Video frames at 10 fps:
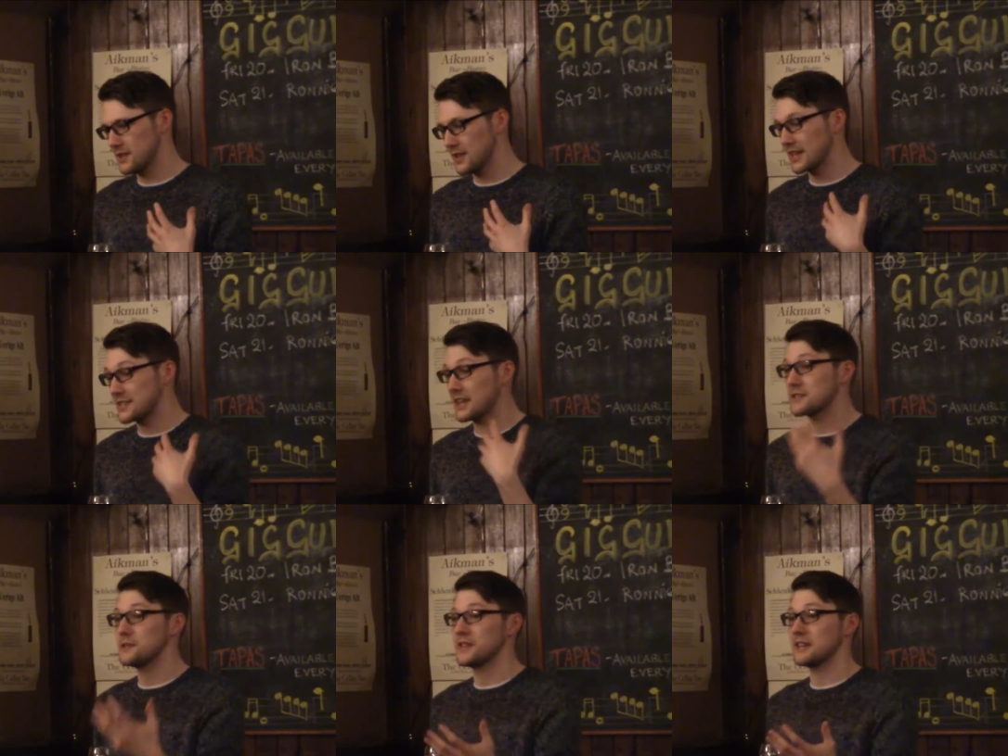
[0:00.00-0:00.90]
they'll like
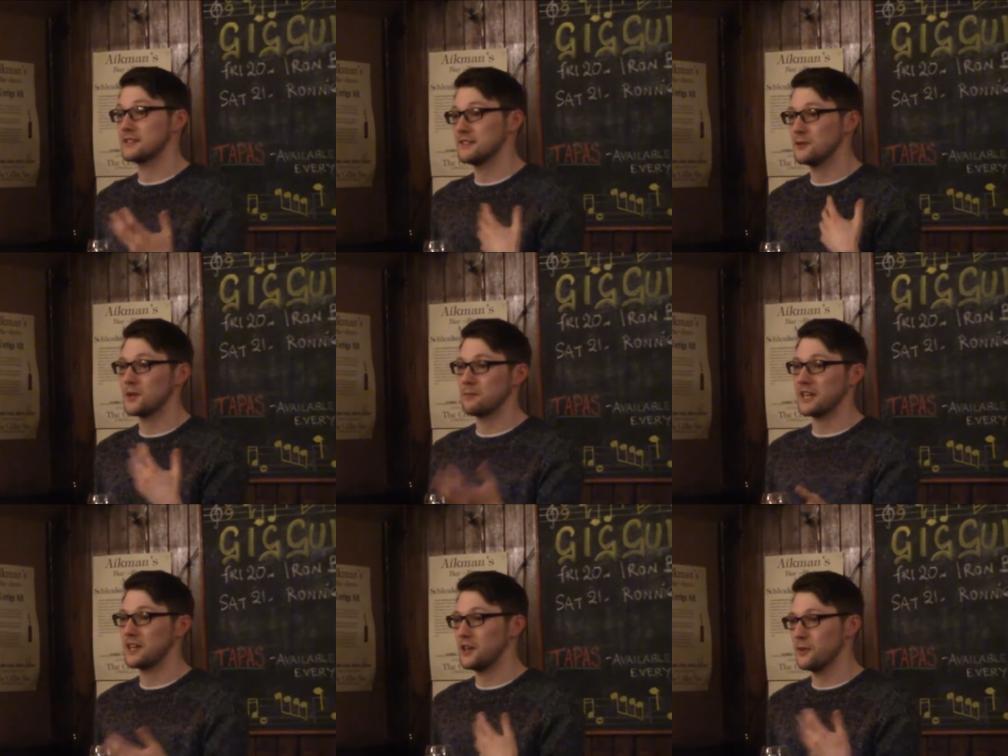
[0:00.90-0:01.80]
text you things and they'll want
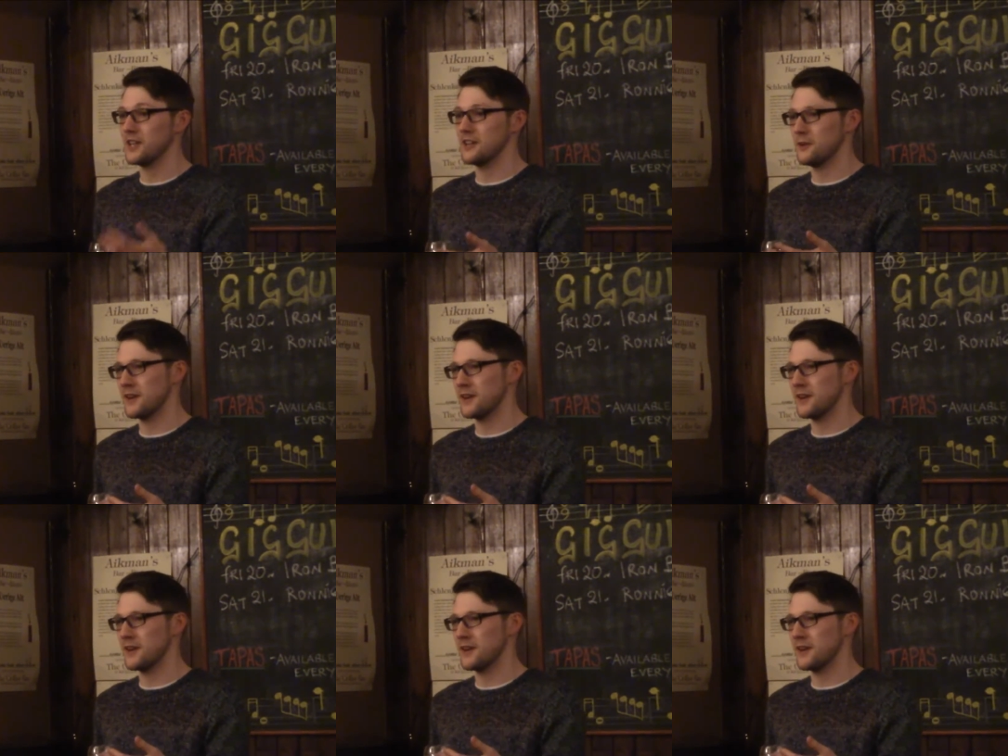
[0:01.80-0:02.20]
to be cute, you know,